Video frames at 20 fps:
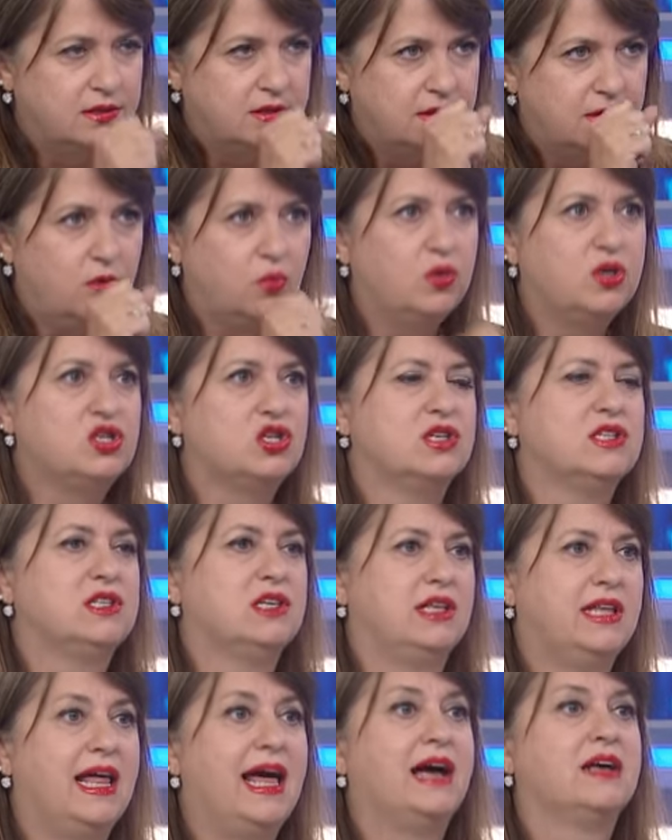which is right.
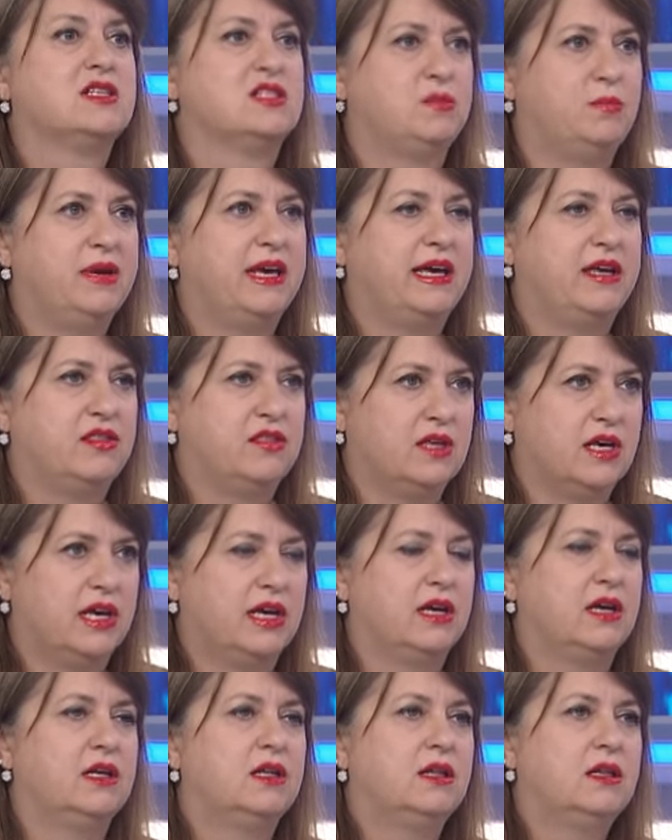the next big
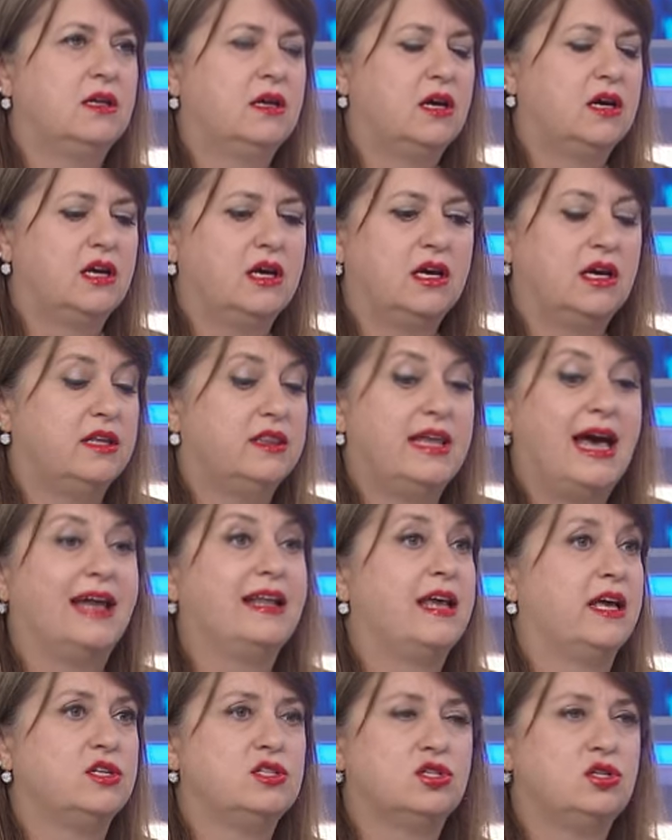thing. Uh, uh,
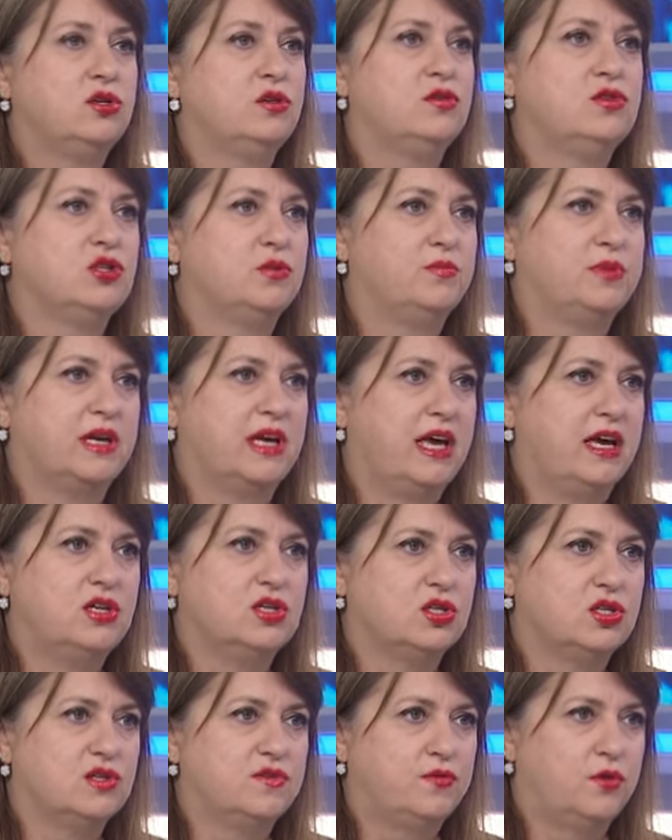that has huge
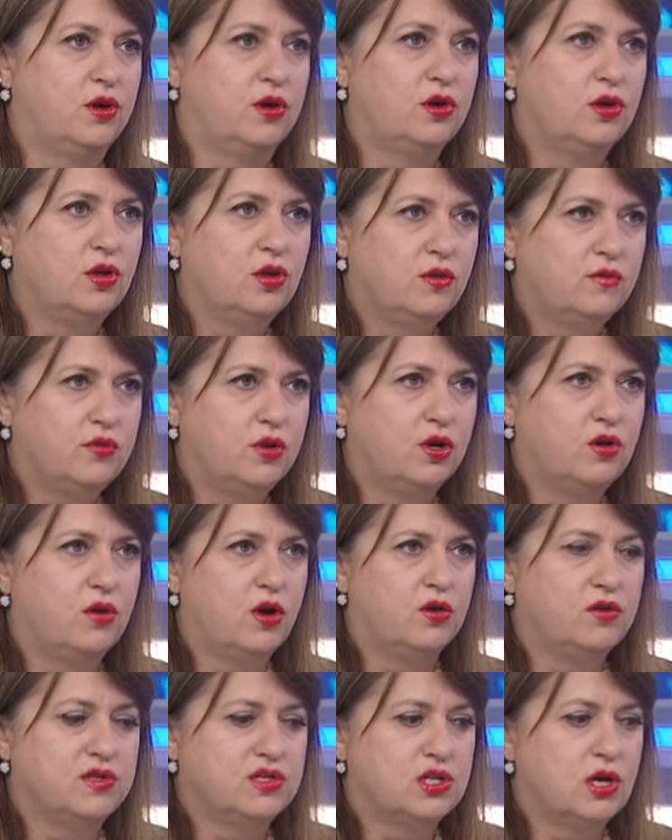implications for, for
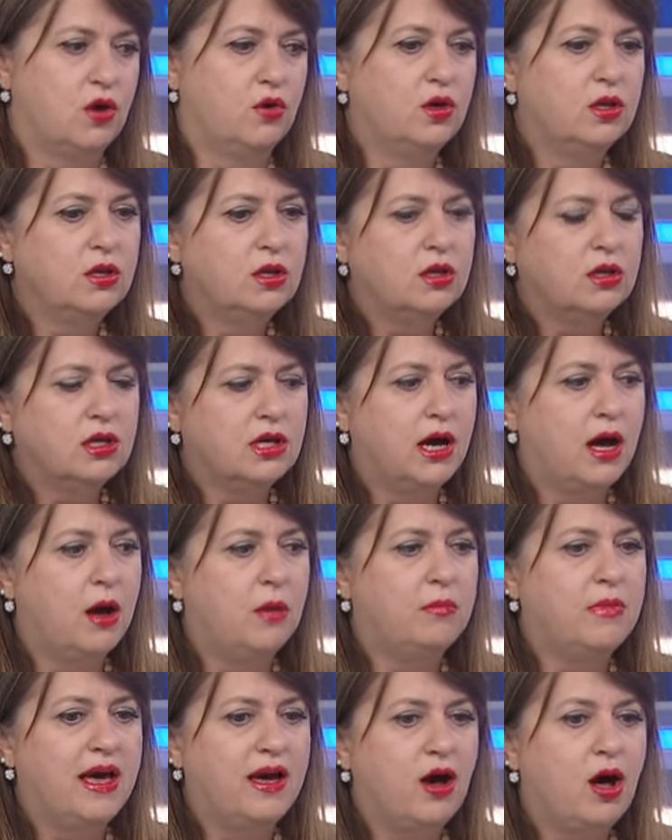growth. So
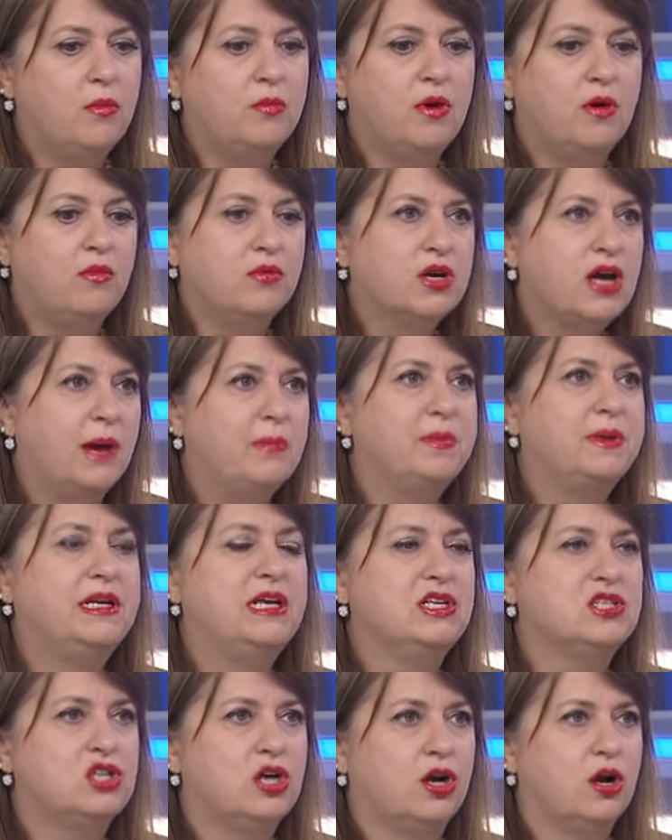um, um,
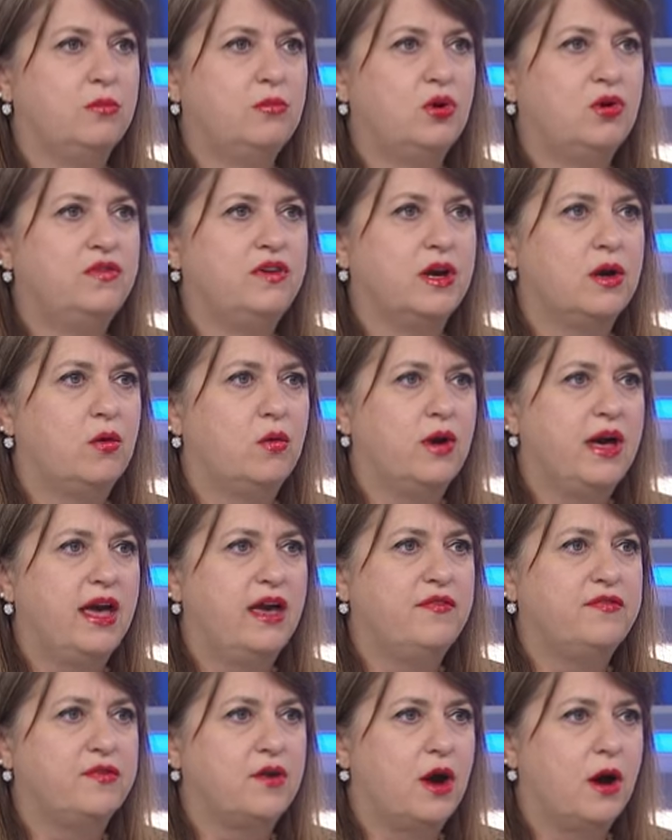companies that are moving
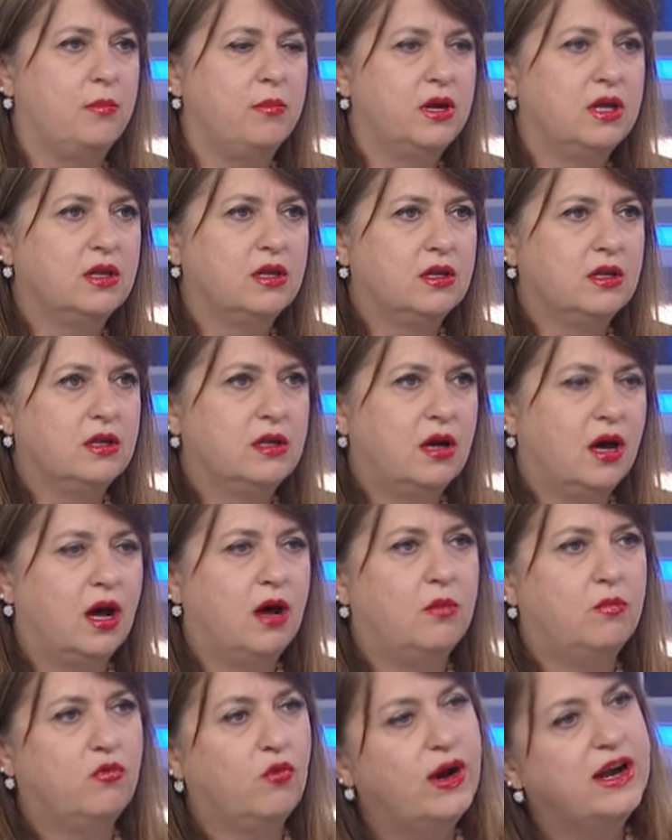away from
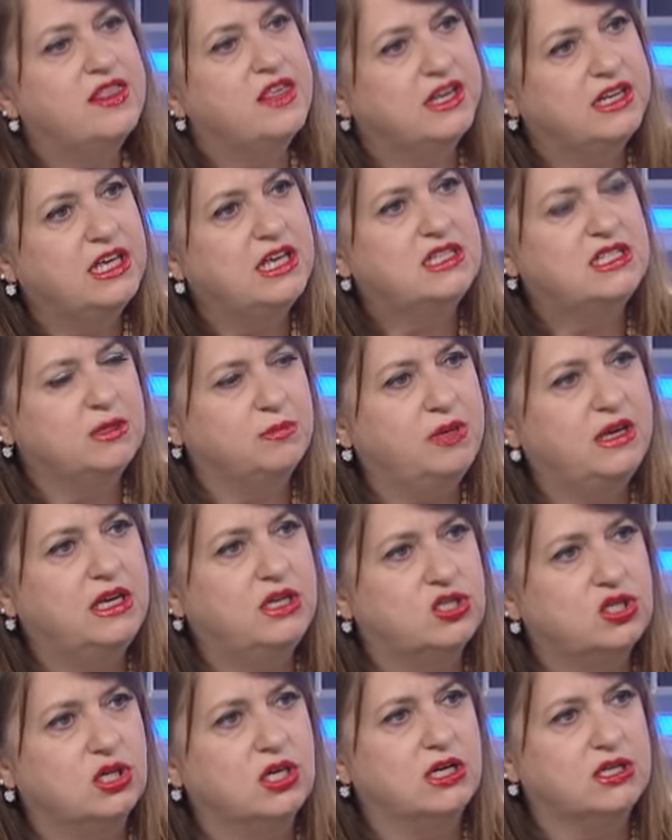um, where they need to be
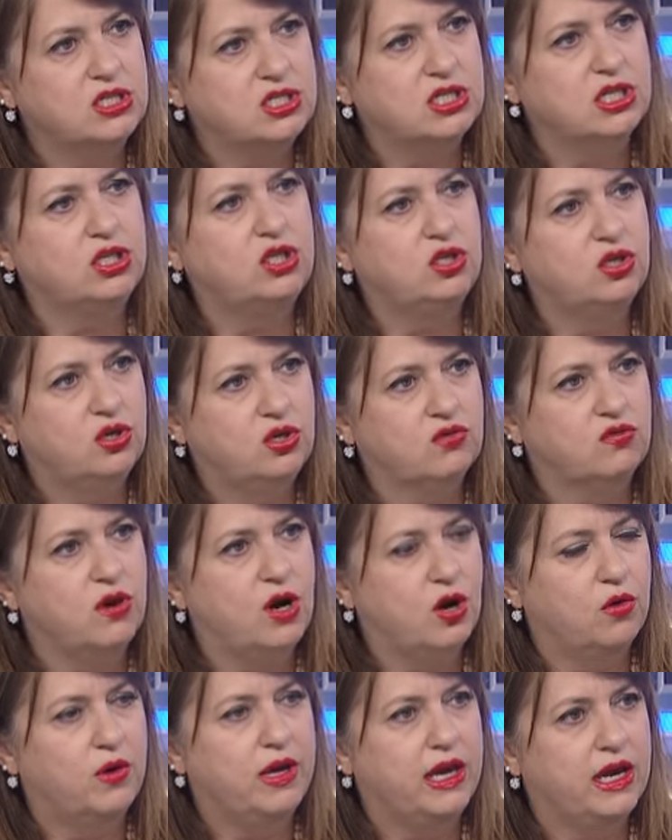to continue
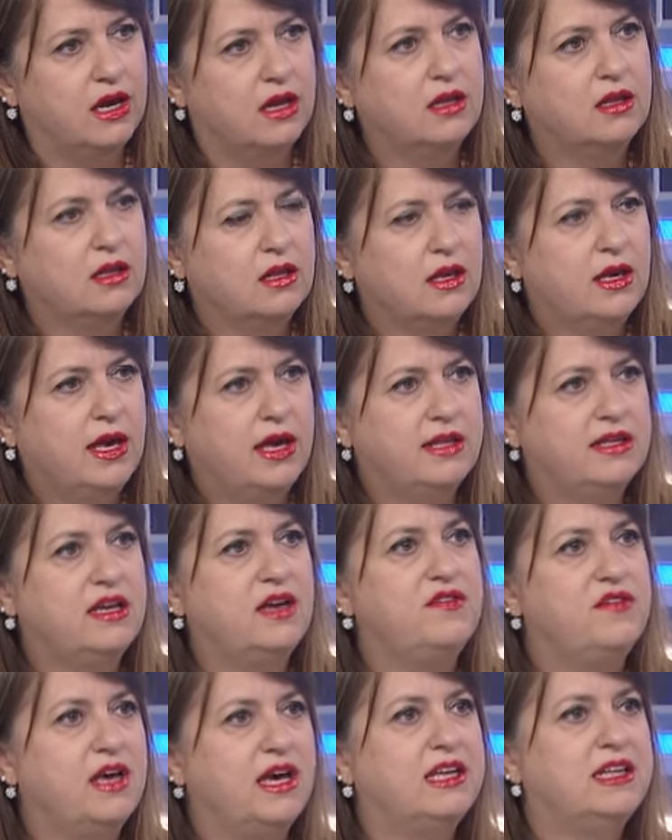growing and
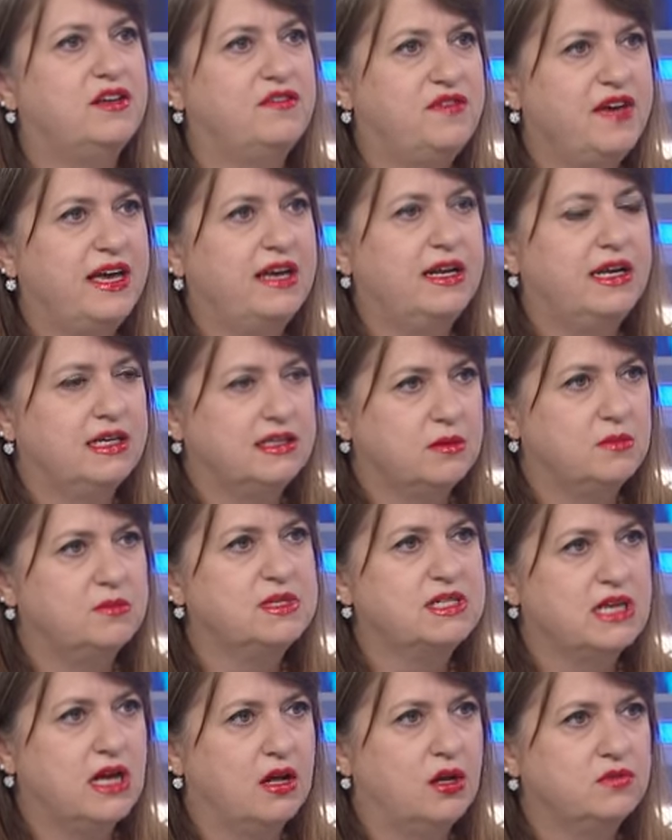in, innovating
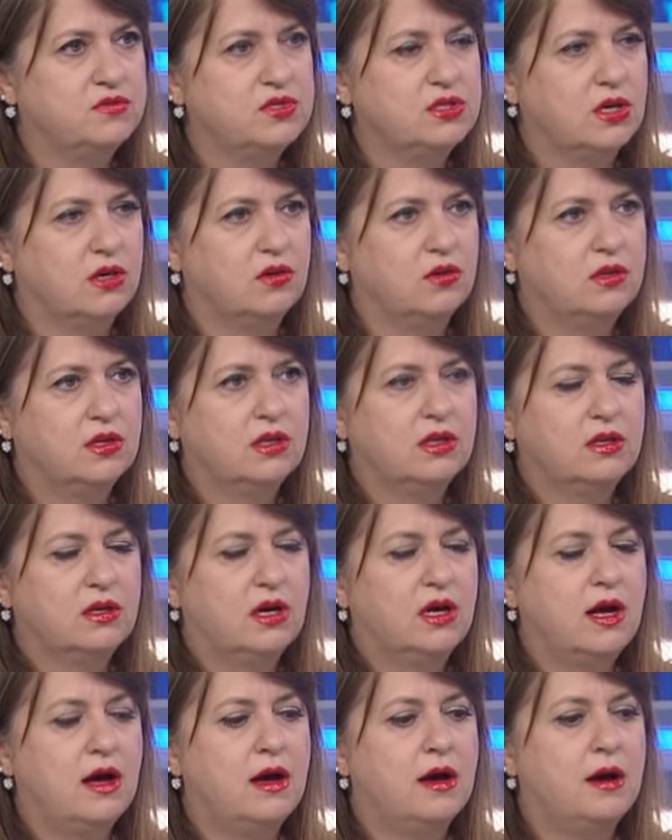themselves. So
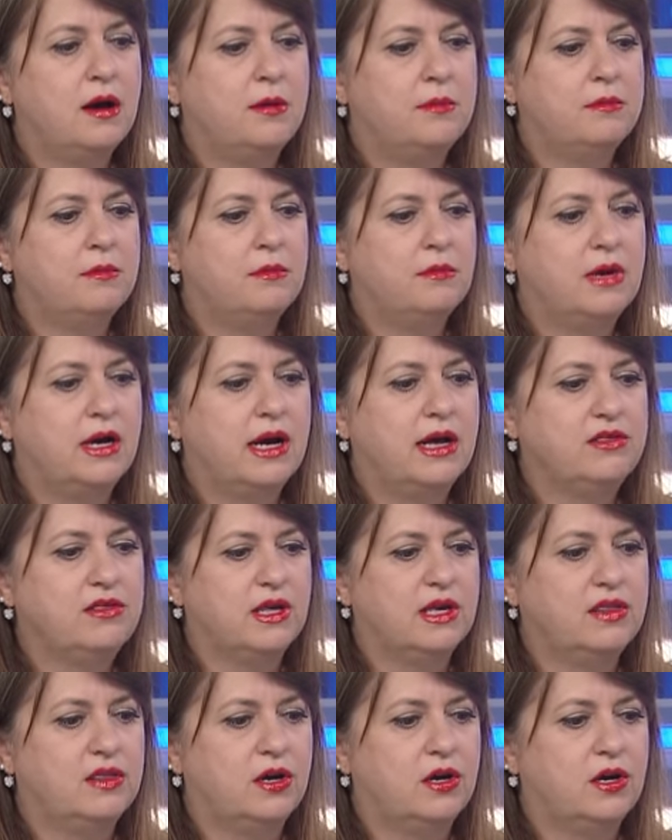mm-hmm. um, I
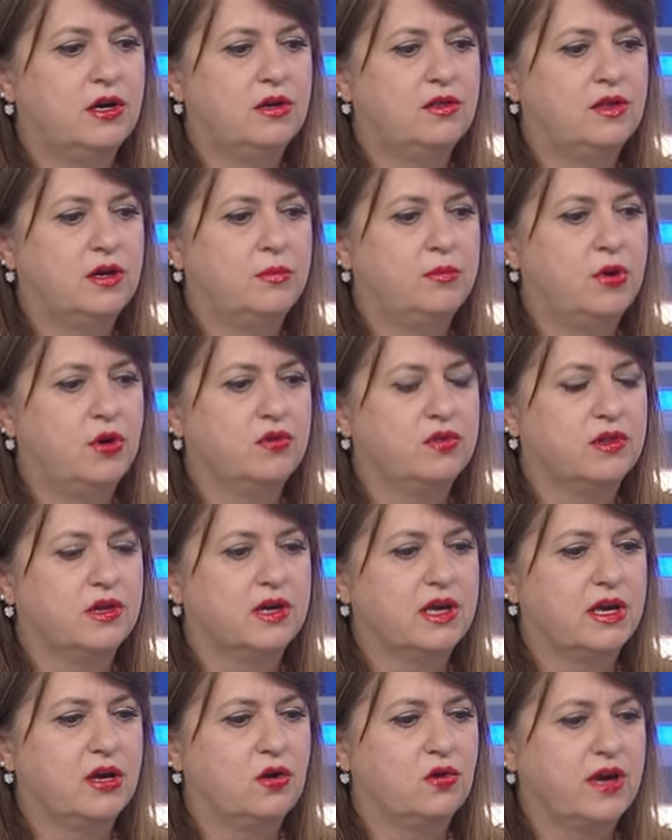think they're they're both
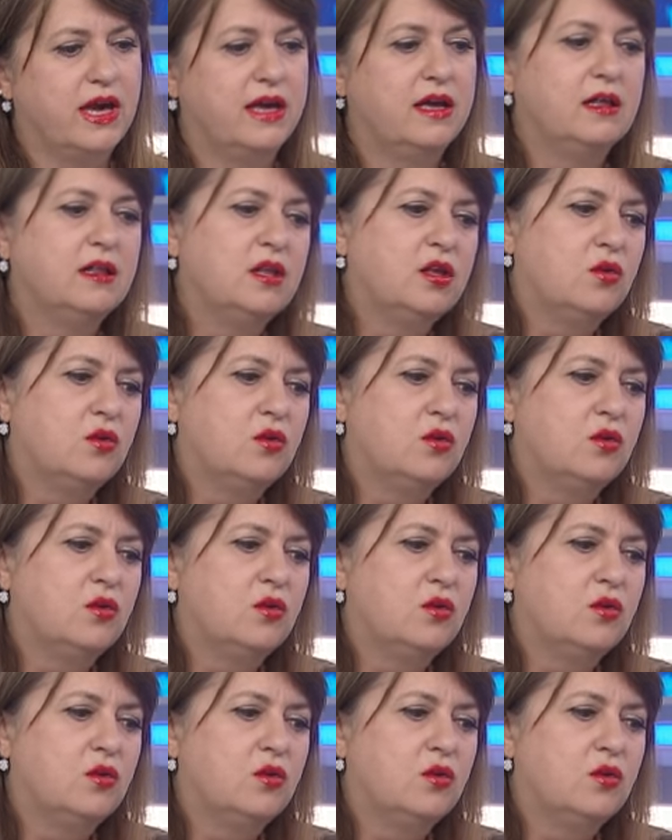looking okay.